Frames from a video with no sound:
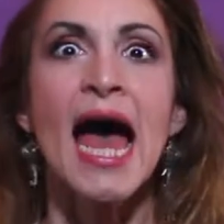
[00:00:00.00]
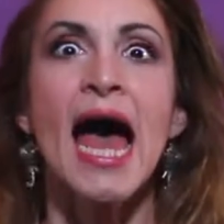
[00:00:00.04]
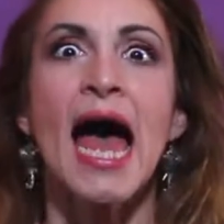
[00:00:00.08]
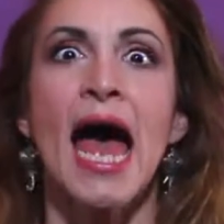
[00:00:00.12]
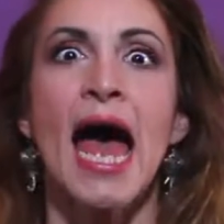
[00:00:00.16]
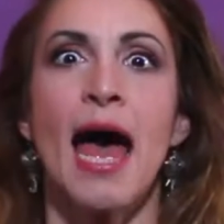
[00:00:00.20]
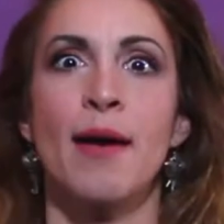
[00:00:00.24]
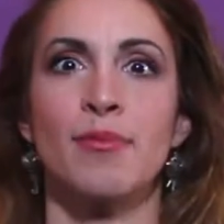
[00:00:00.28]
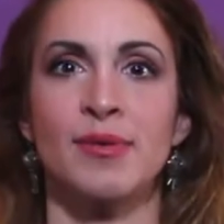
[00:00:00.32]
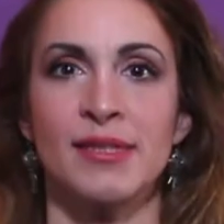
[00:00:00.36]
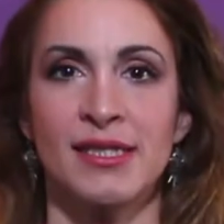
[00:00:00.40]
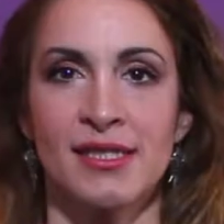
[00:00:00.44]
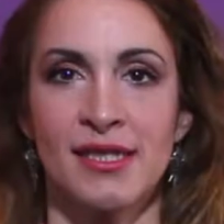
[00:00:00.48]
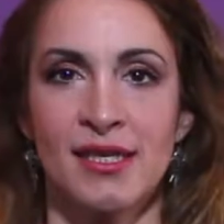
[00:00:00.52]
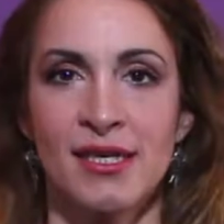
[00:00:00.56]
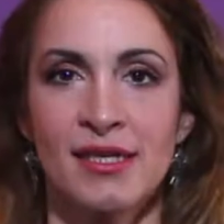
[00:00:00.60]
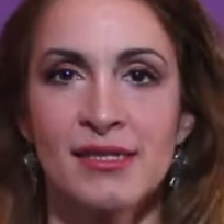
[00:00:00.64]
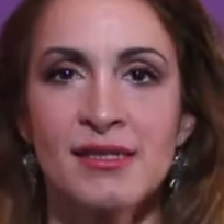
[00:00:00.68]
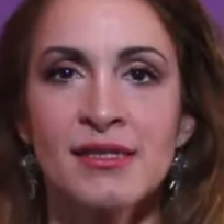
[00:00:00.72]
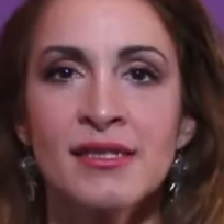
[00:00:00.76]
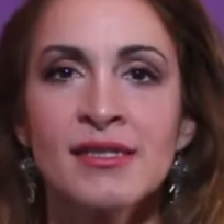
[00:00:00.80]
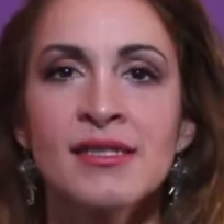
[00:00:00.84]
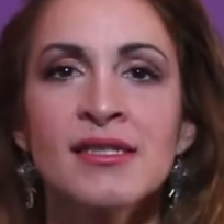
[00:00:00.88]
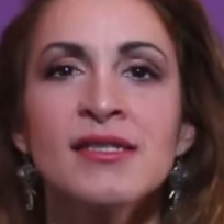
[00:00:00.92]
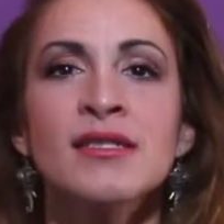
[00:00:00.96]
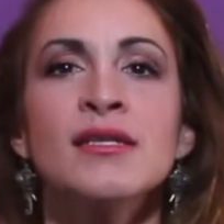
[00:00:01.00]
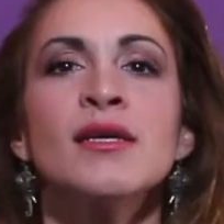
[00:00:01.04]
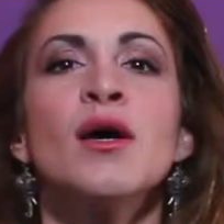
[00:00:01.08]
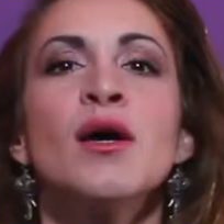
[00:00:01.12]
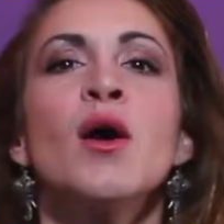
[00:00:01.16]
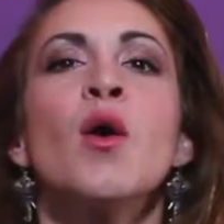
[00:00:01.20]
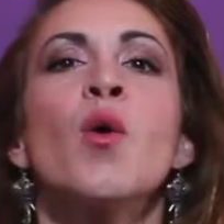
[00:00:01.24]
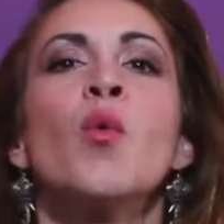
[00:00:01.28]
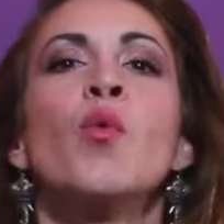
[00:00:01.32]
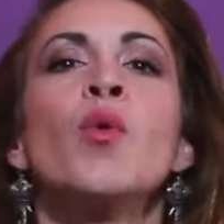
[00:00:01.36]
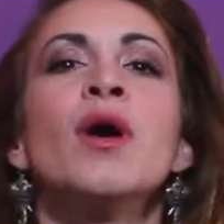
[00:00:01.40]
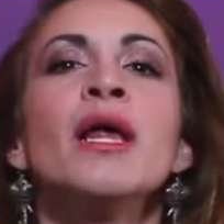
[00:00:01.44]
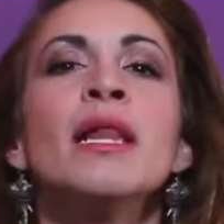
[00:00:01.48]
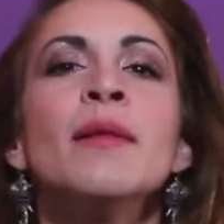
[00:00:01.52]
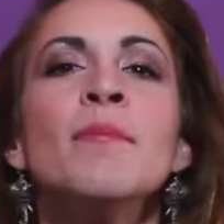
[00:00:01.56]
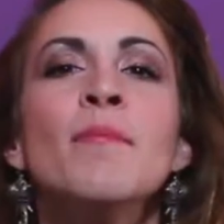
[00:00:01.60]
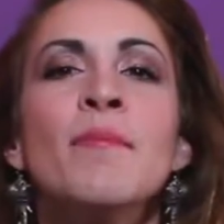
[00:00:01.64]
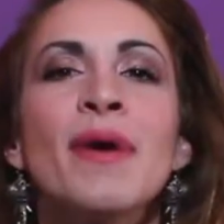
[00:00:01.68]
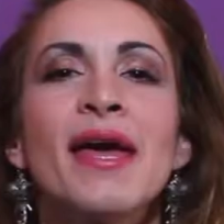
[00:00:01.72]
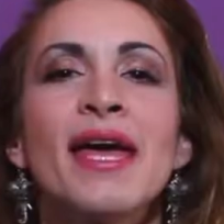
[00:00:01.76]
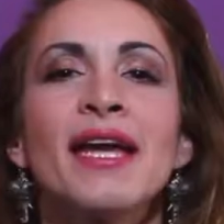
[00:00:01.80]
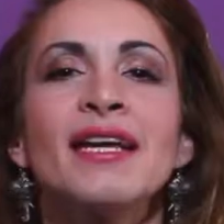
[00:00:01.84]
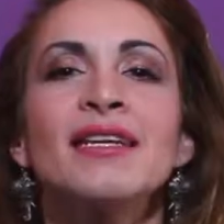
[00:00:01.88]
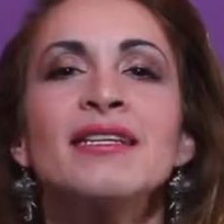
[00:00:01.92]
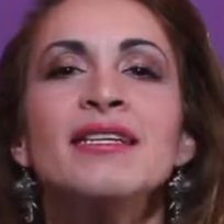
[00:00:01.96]
Absence will
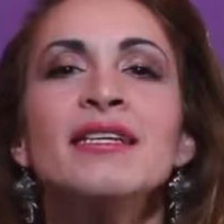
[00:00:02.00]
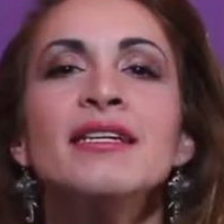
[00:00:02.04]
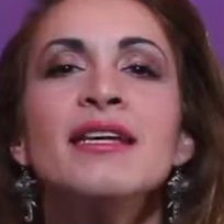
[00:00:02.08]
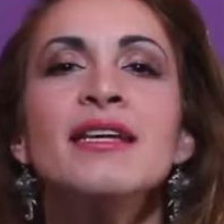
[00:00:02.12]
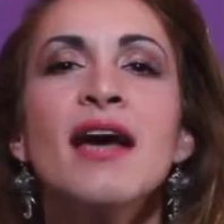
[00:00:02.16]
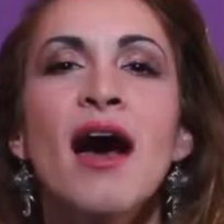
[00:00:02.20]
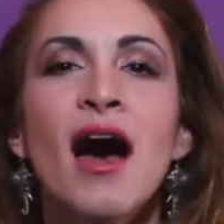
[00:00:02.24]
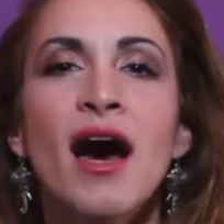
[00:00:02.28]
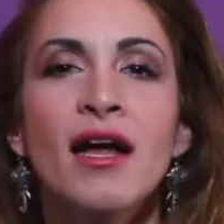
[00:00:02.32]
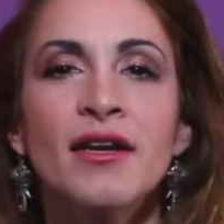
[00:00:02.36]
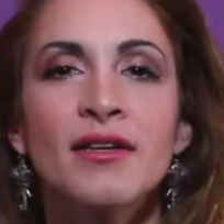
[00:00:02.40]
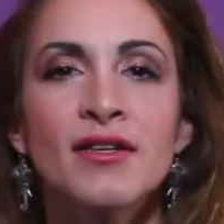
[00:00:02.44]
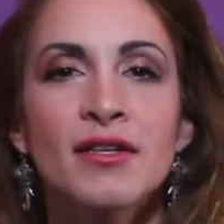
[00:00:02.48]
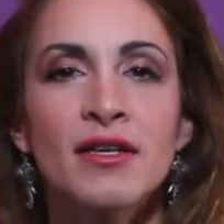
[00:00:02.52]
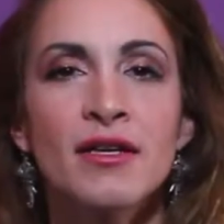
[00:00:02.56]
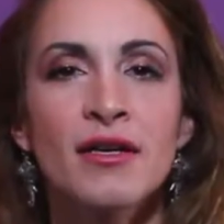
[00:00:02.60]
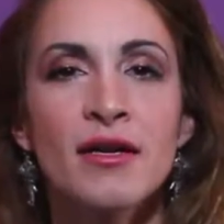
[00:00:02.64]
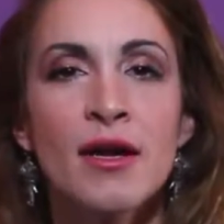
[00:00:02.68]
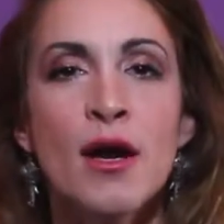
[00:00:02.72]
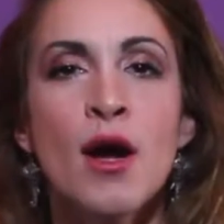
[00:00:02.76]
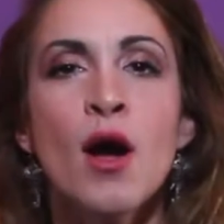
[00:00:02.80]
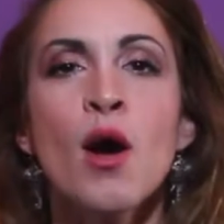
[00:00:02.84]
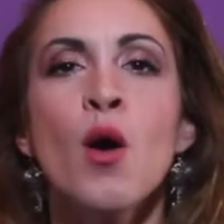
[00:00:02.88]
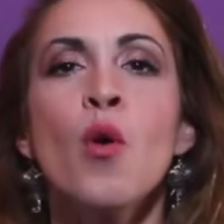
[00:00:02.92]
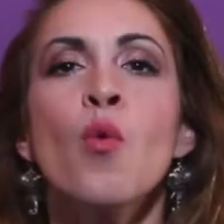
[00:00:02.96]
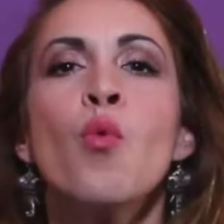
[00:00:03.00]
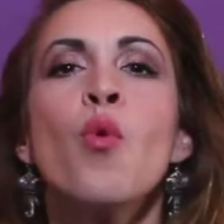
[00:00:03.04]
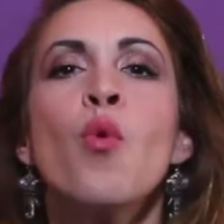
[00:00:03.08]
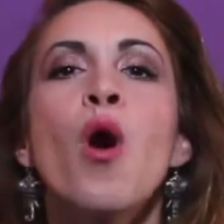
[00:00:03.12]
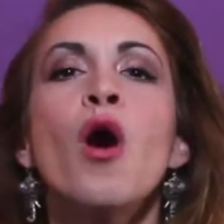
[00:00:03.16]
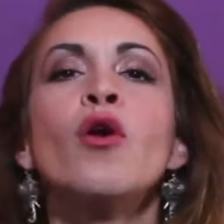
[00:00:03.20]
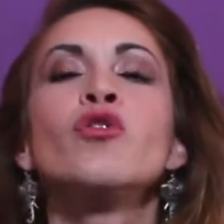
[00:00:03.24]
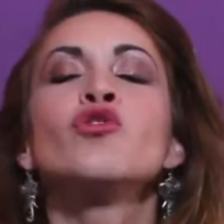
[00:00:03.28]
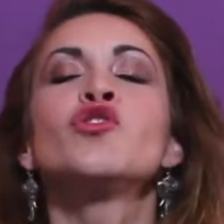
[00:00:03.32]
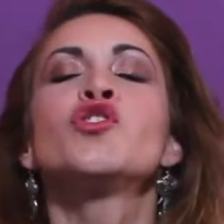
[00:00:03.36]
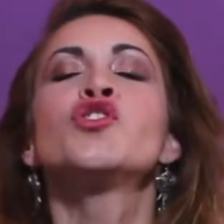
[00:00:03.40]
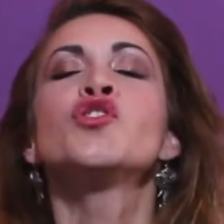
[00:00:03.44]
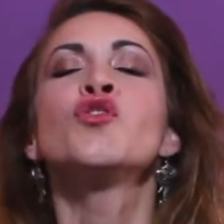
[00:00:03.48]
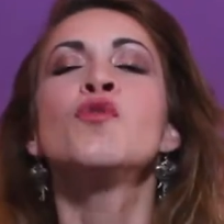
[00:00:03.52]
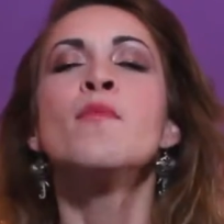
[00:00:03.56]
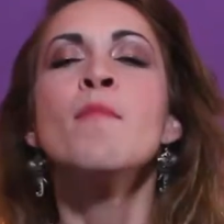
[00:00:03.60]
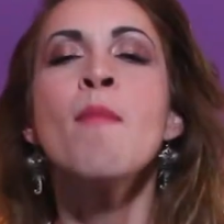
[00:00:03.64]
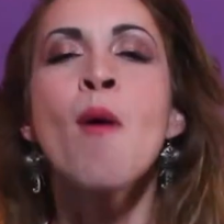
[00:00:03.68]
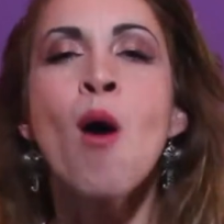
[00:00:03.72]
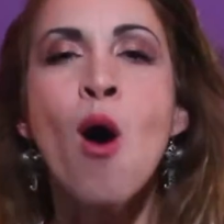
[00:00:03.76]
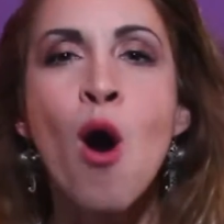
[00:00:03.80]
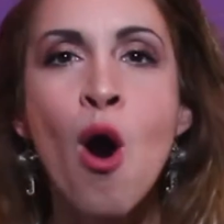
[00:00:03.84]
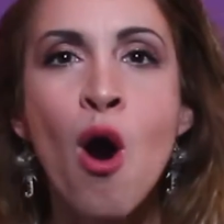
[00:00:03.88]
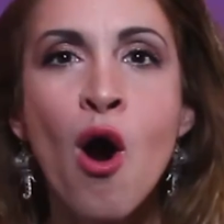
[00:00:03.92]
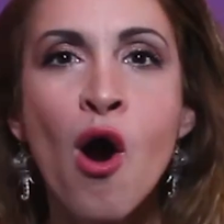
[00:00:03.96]
make the other want you
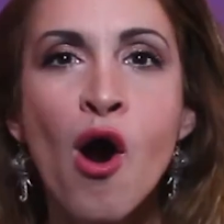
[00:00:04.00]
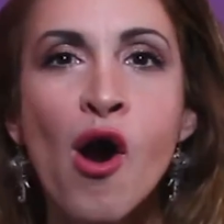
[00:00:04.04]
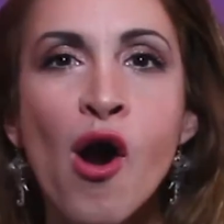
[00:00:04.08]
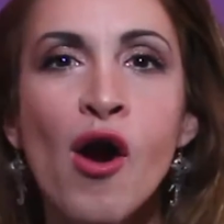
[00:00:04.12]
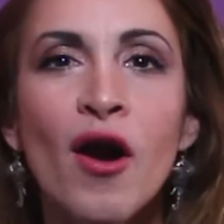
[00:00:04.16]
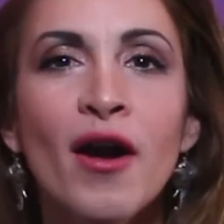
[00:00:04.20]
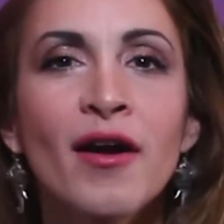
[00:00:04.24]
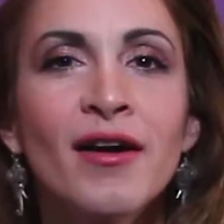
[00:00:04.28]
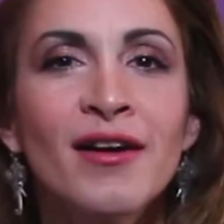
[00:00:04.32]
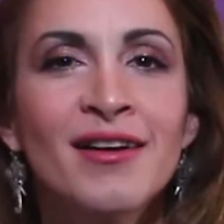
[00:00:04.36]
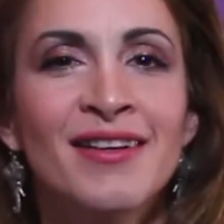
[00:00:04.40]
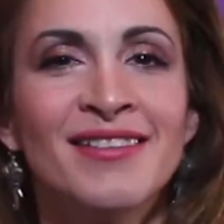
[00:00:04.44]
more.